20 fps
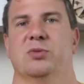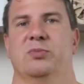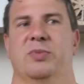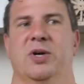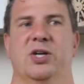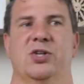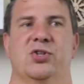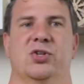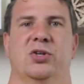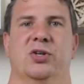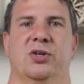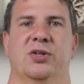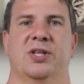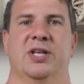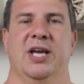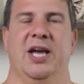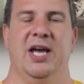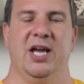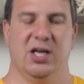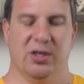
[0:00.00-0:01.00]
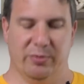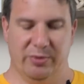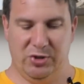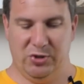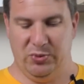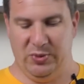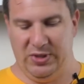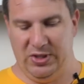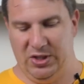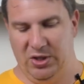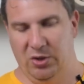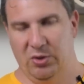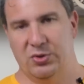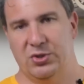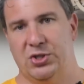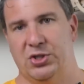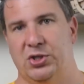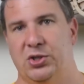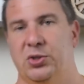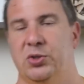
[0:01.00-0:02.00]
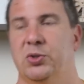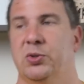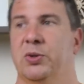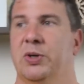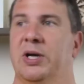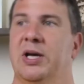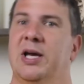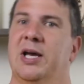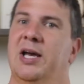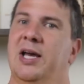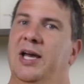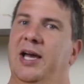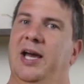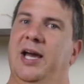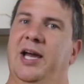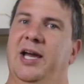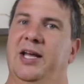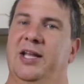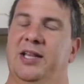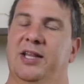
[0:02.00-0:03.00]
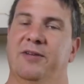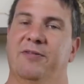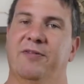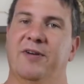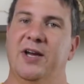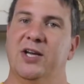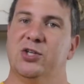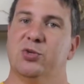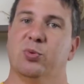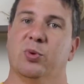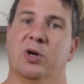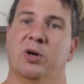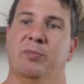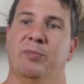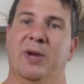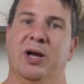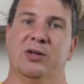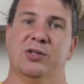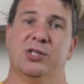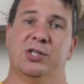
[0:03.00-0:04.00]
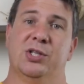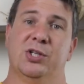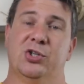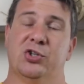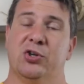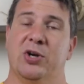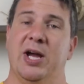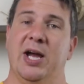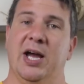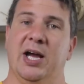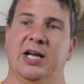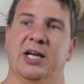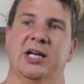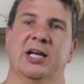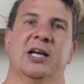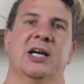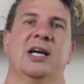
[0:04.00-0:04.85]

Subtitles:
measure the angle between those two and the face where it mounts to the track